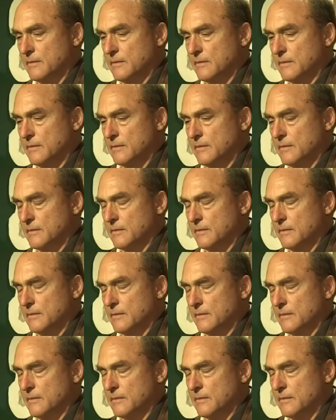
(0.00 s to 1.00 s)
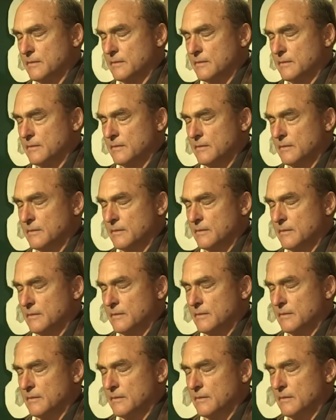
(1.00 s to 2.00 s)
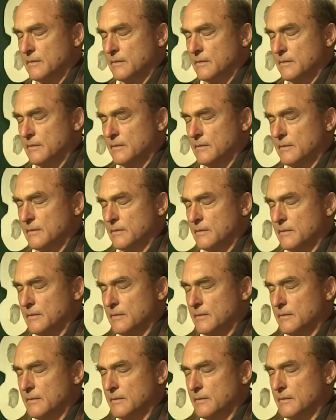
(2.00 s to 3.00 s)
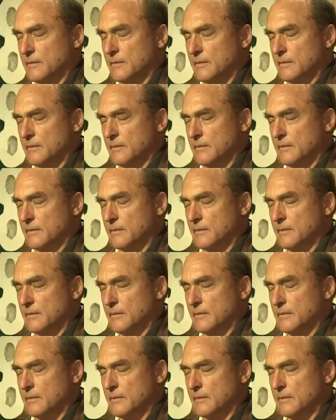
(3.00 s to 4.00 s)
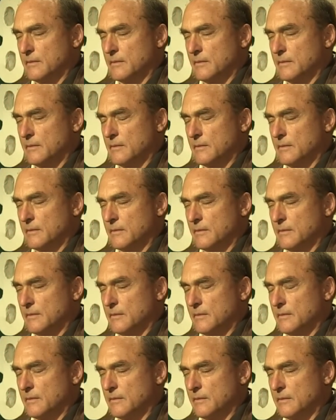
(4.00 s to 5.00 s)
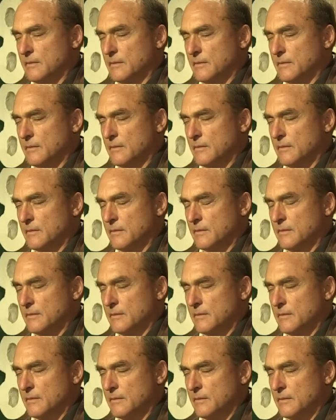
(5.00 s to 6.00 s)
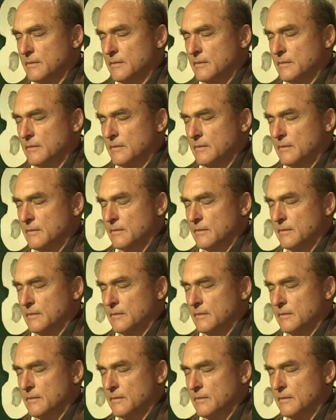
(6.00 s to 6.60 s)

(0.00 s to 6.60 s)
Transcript: Nothing is said.